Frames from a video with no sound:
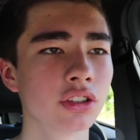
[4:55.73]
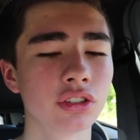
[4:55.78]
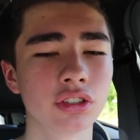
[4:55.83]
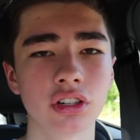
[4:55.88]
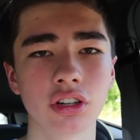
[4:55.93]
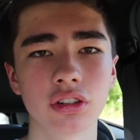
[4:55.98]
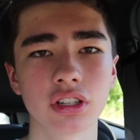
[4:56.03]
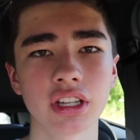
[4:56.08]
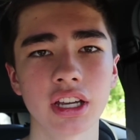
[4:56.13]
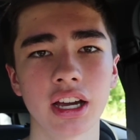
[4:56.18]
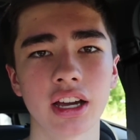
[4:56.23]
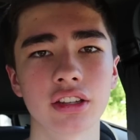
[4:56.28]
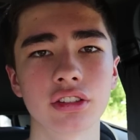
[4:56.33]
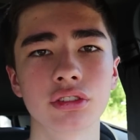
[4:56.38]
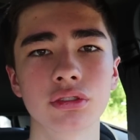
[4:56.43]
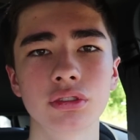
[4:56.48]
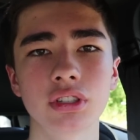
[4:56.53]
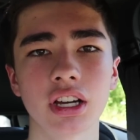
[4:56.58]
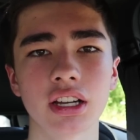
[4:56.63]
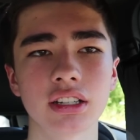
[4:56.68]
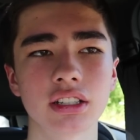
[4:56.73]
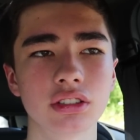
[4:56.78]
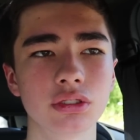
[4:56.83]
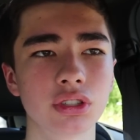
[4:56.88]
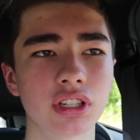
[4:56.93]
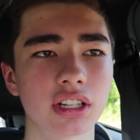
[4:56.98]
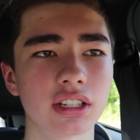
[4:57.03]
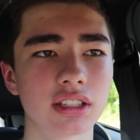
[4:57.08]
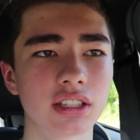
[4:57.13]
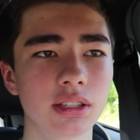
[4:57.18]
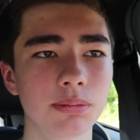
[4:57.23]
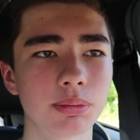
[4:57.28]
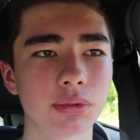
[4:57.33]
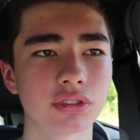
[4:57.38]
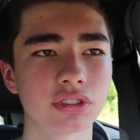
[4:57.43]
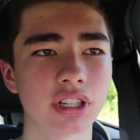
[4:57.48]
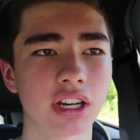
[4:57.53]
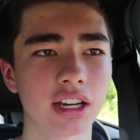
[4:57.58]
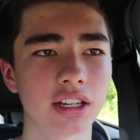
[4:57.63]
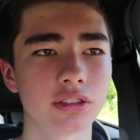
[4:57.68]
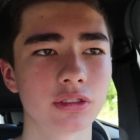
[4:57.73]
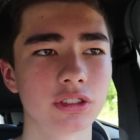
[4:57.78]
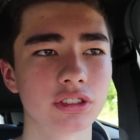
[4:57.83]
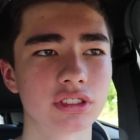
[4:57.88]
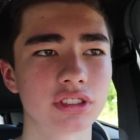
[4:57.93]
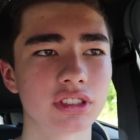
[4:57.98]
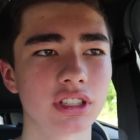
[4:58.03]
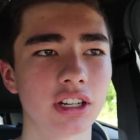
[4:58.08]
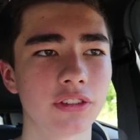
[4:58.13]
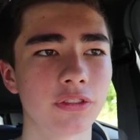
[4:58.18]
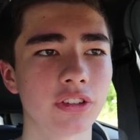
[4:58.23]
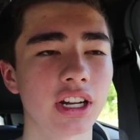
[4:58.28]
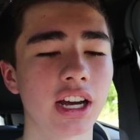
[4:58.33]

you know, yeah, you gotta you gotta keep your title and stuff.